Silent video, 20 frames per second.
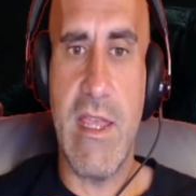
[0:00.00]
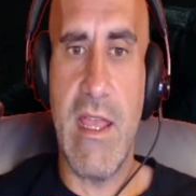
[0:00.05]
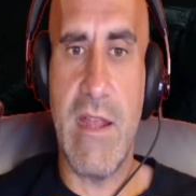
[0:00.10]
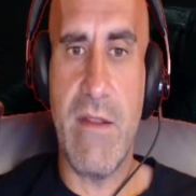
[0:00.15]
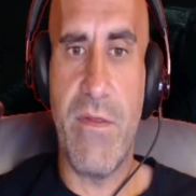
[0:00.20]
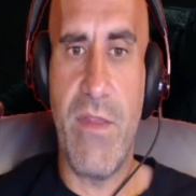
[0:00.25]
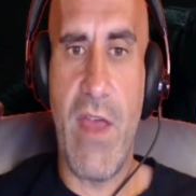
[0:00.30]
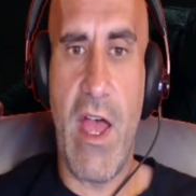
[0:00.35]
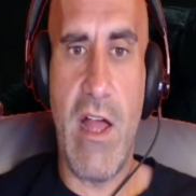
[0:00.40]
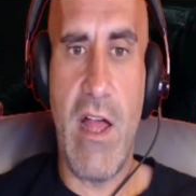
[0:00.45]
the
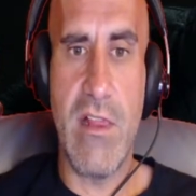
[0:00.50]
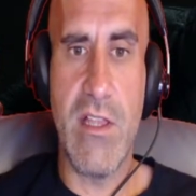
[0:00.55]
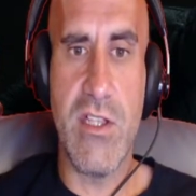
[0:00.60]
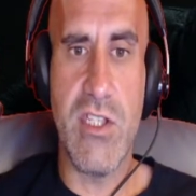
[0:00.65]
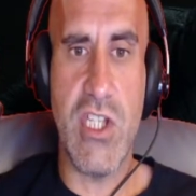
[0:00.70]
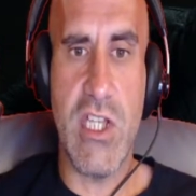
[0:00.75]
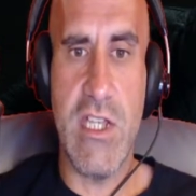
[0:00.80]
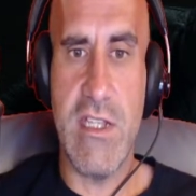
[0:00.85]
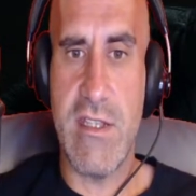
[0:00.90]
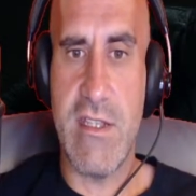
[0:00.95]

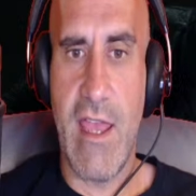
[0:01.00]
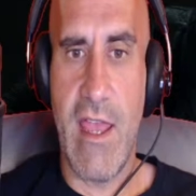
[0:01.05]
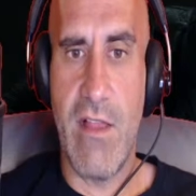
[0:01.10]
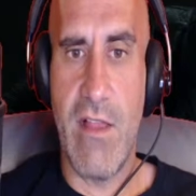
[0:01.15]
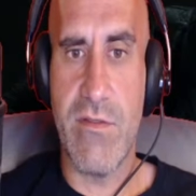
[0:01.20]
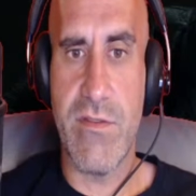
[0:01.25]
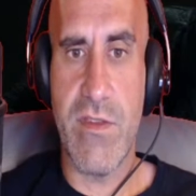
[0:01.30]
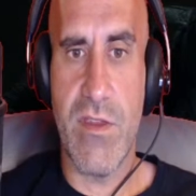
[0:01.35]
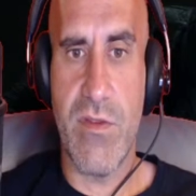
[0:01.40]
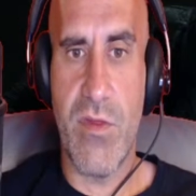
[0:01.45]
anthology
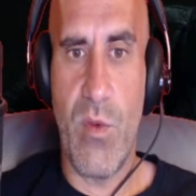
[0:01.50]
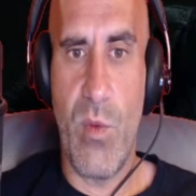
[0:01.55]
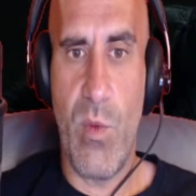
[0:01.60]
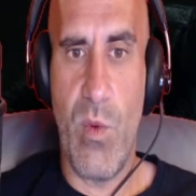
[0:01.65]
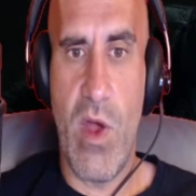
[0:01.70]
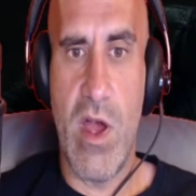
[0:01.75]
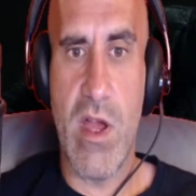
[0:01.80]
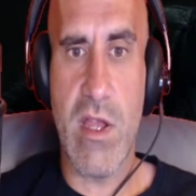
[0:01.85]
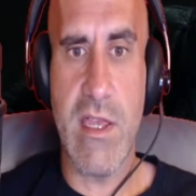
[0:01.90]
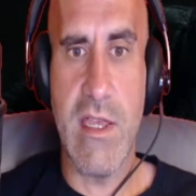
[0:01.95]
Tales of the
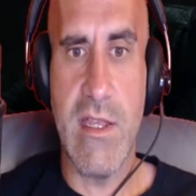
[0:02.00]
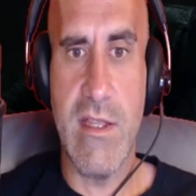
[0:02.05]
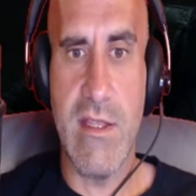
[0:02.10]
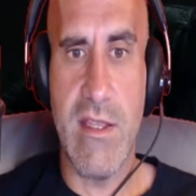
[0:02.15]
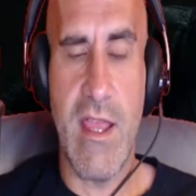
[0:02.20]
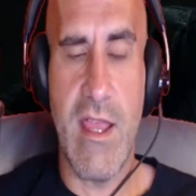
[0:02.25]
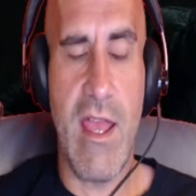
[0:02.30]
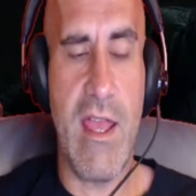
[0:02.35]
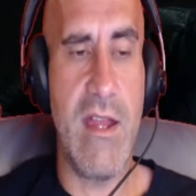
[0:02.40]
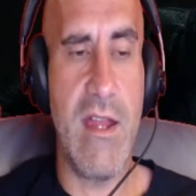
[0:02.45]

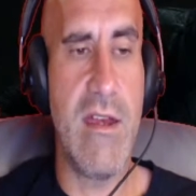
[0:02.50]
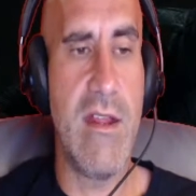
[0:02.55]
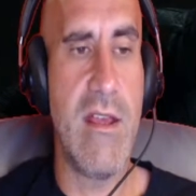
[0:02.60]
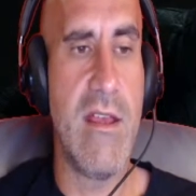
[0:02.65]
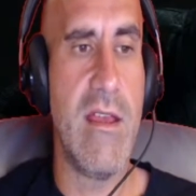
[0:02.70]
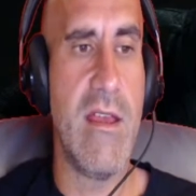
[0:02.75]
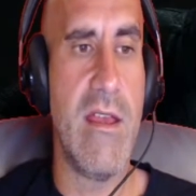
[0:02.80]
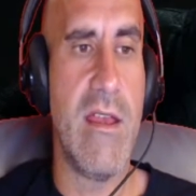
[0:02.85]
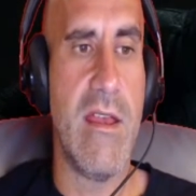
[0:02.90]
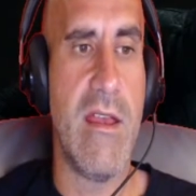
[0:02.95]
Walking Dead
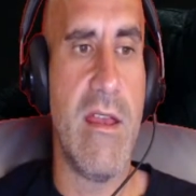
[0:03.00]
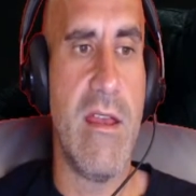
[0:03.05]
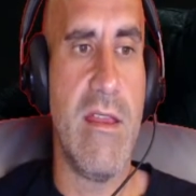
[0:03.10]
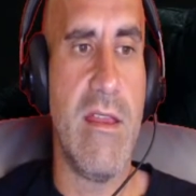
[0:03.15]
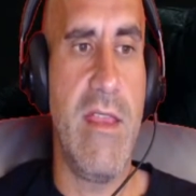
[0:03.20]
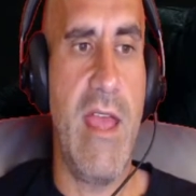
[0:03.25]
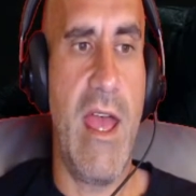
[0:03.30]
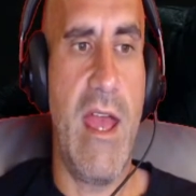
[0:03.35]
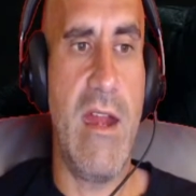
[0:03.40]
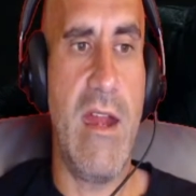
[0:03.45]

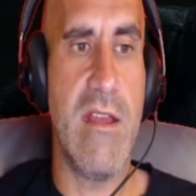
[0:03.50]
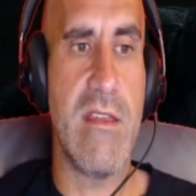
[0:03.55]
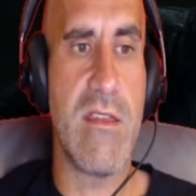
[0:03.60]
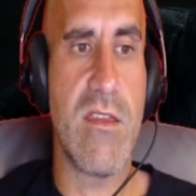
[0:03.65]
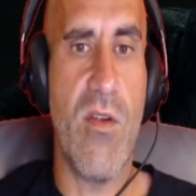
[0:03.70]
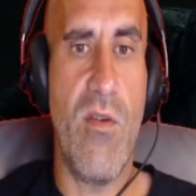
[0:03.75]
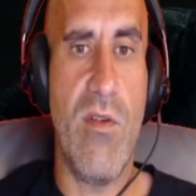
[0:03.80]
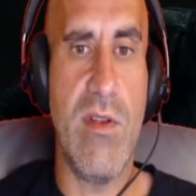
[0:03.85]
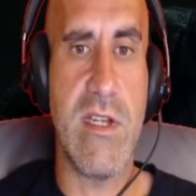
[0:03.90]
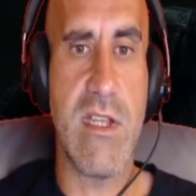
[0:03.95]
that
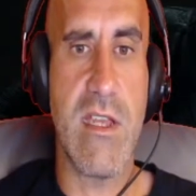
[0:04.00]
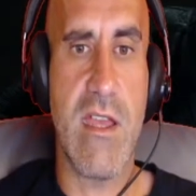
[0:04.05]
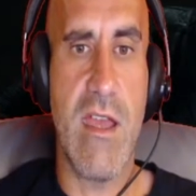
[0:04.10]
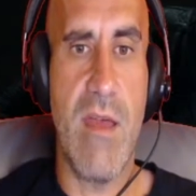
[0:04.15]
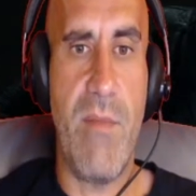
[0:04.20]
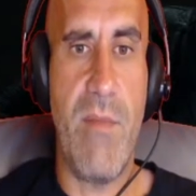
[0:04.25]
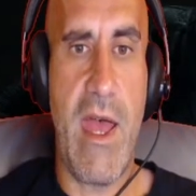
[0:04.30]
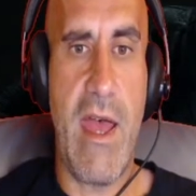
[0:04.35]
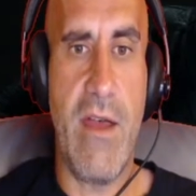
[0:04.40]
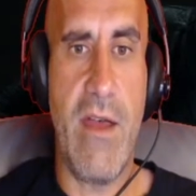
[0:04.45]
is going to
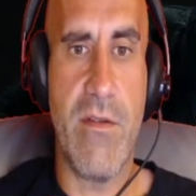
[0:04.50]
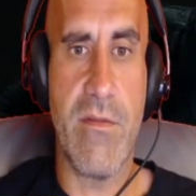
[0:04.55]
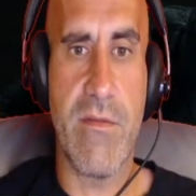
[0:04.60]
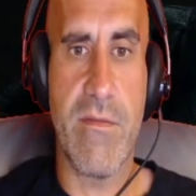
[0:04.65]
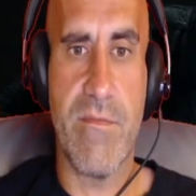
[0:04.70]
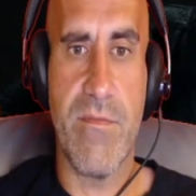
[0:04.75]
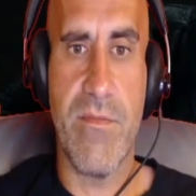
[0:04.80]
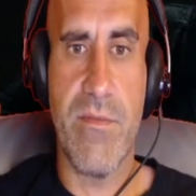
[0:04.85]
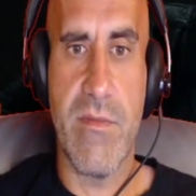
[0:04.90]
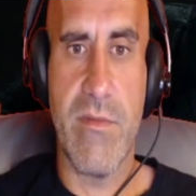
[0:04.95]
come out